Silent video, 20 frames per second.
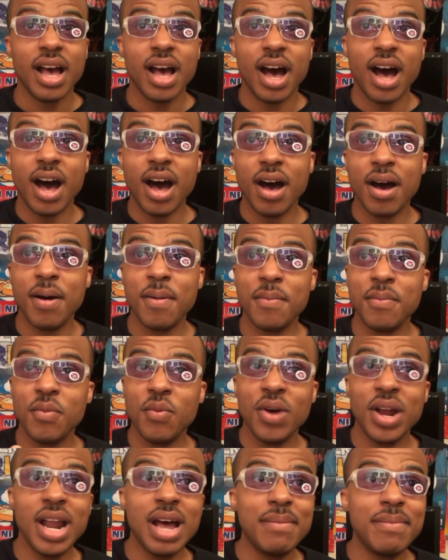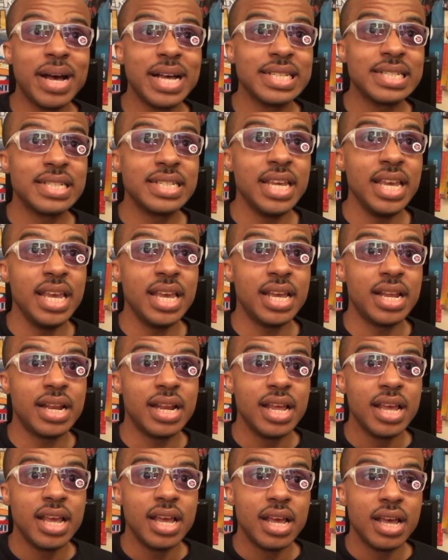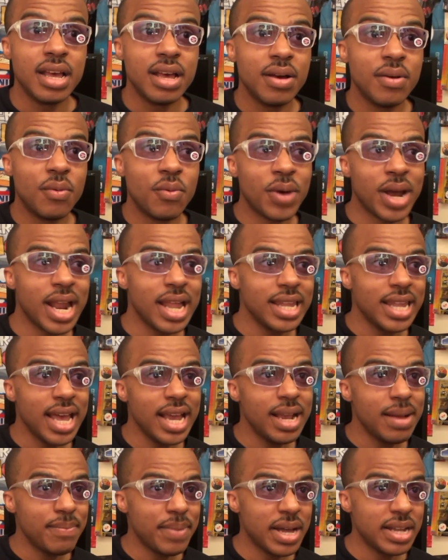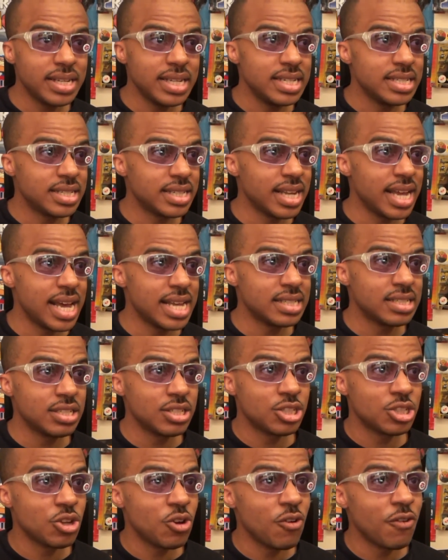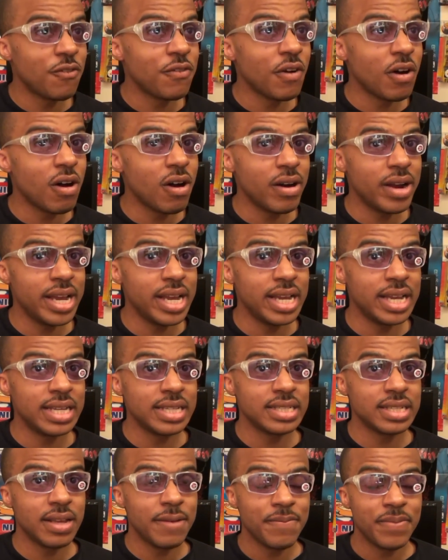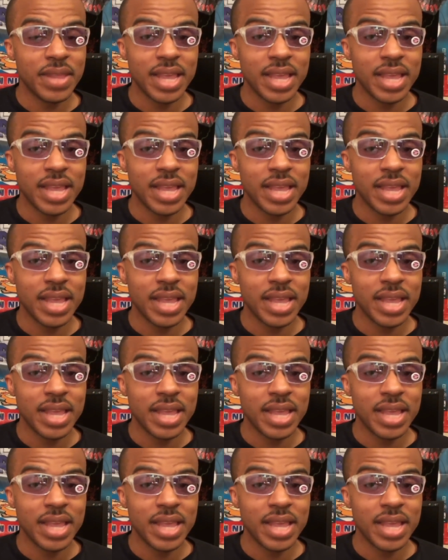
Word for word: Um, what am I seeing? What I like about these glasses so far is